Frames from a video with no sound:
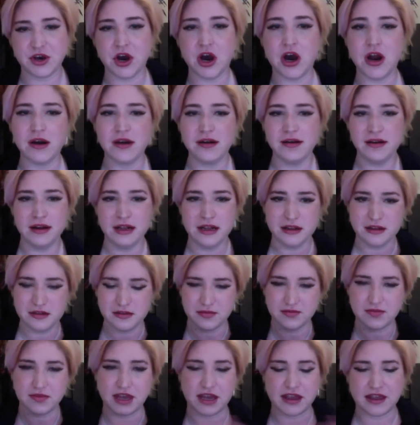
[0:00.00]
can't
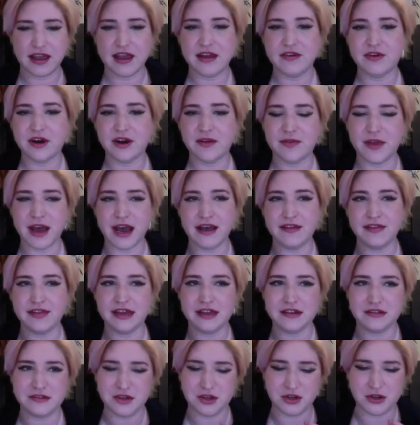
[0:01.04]
get your head around that,
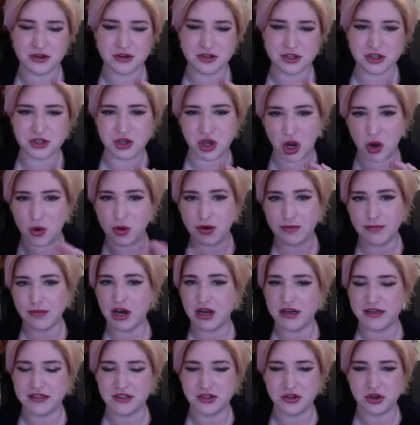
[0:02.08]
then you can just go on
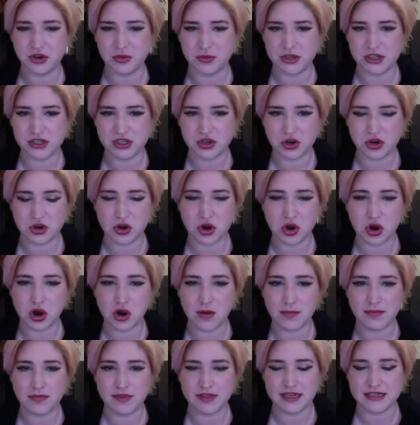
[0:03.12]

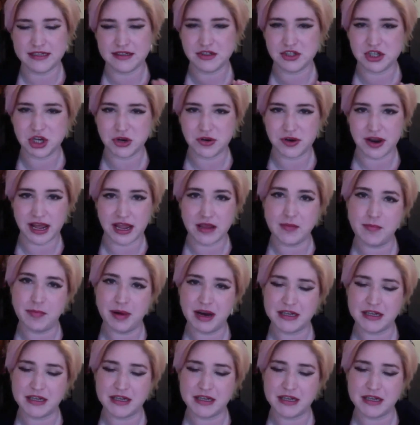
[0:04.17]
mindsanonymous.com. There's a donate